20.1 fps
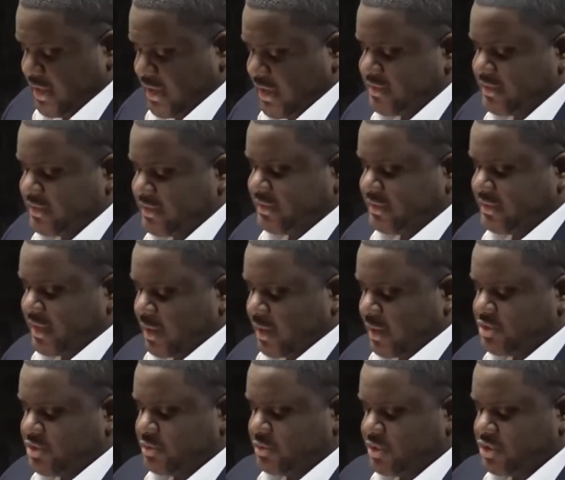is
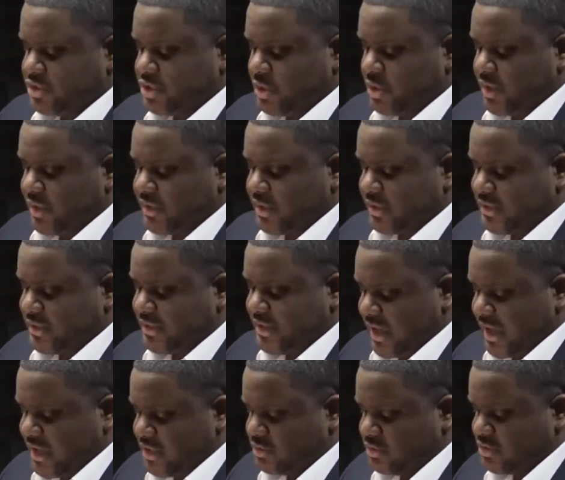exceptional in showing that the
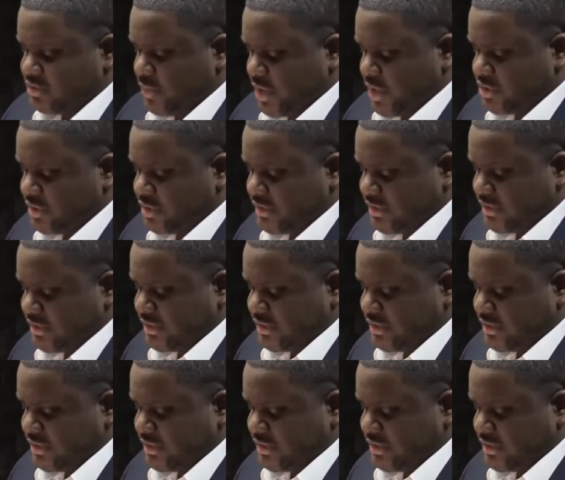dangerous racialist